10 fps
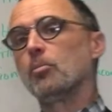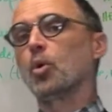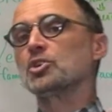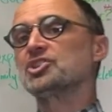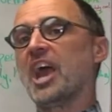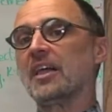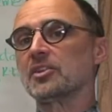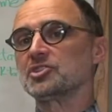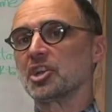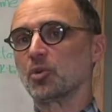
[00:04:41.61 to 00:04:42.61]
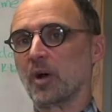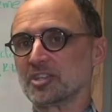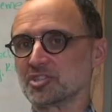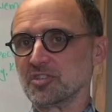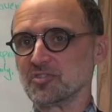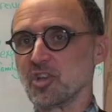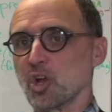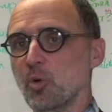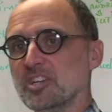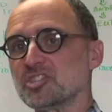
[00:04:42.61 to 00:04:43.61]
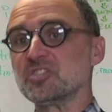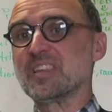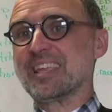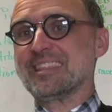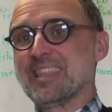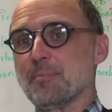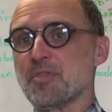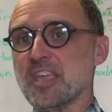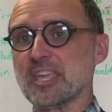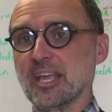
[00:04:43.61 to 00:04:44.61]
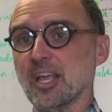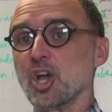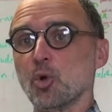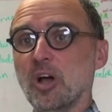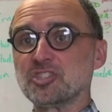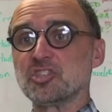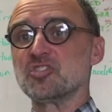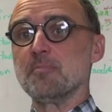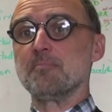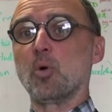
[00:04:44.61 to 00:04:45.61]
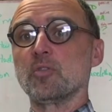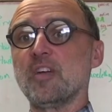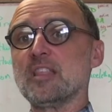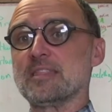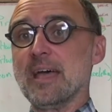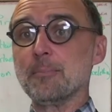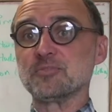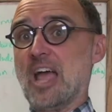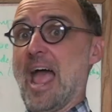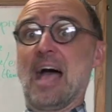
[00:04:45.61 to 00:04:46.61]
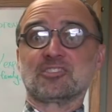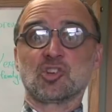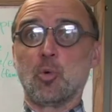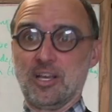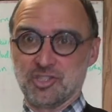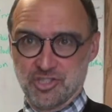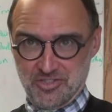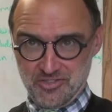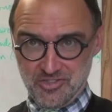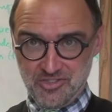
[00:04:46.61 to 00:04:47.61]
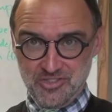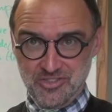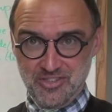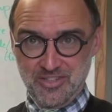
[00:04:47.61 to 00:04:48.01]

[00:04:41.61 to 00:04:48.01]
more challenging questions? Questions that get them thinking? Questions that motivate them to ask questions?